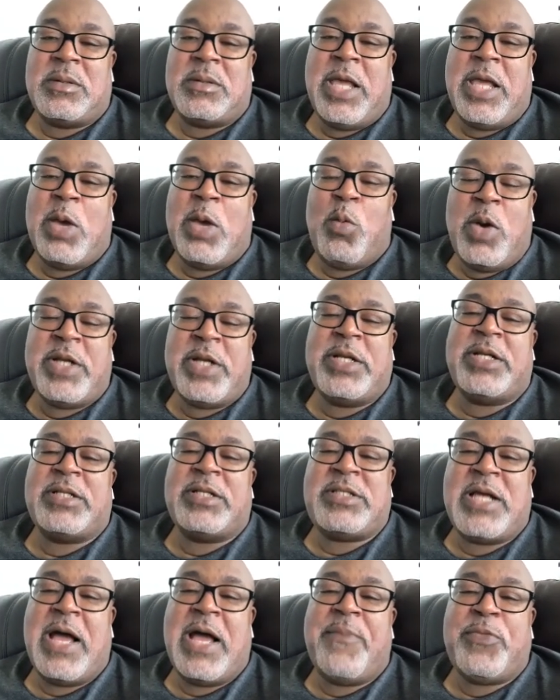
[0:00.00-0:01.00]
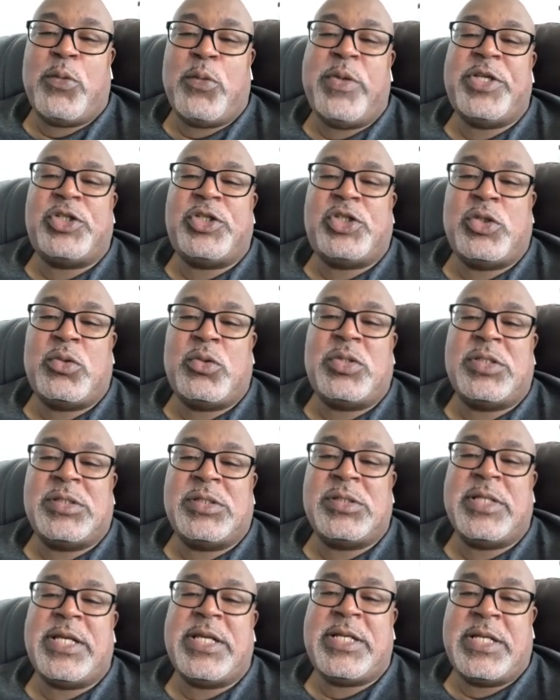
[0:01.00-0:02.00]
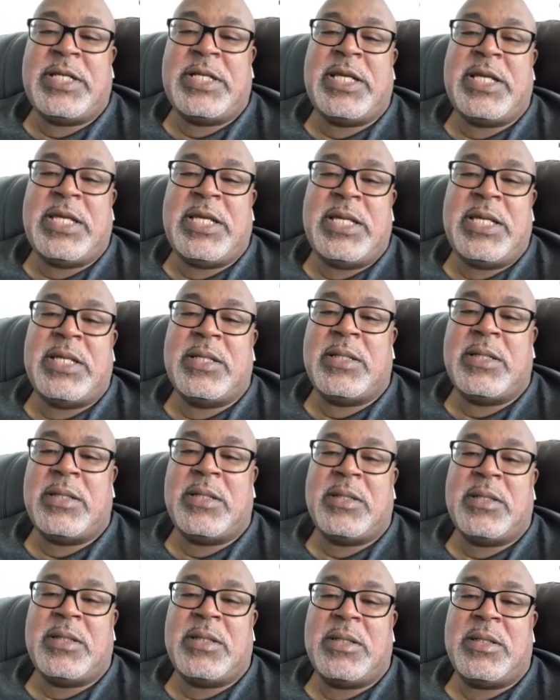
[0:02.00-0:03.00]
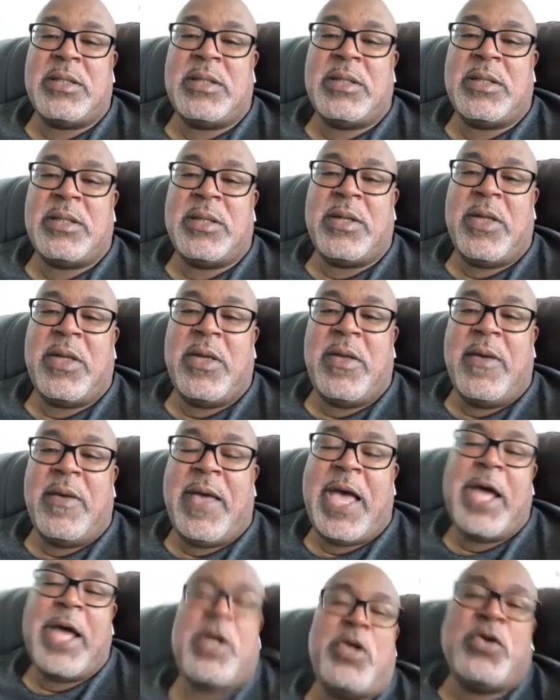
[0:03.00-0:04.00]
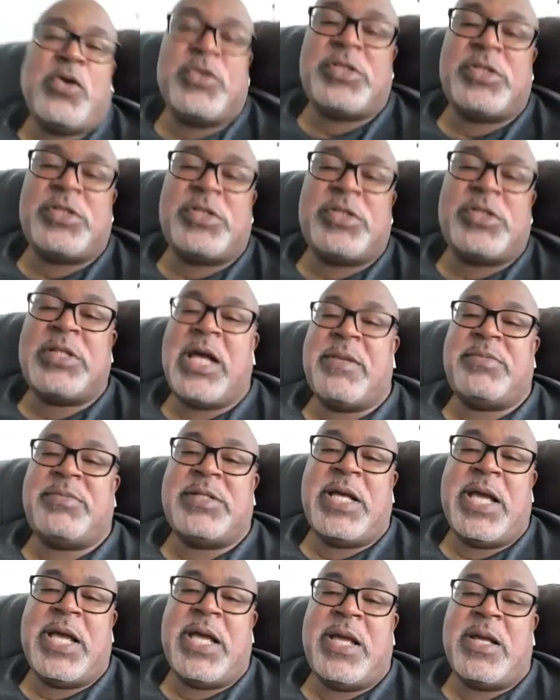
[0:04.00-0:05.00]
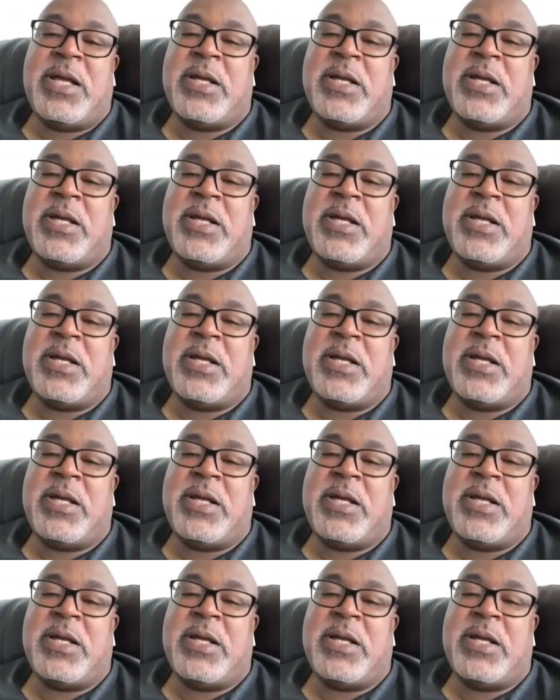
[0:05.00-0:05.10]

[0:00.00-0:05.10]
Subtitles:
and one of the top 3 shooters in the league. How do you stop that?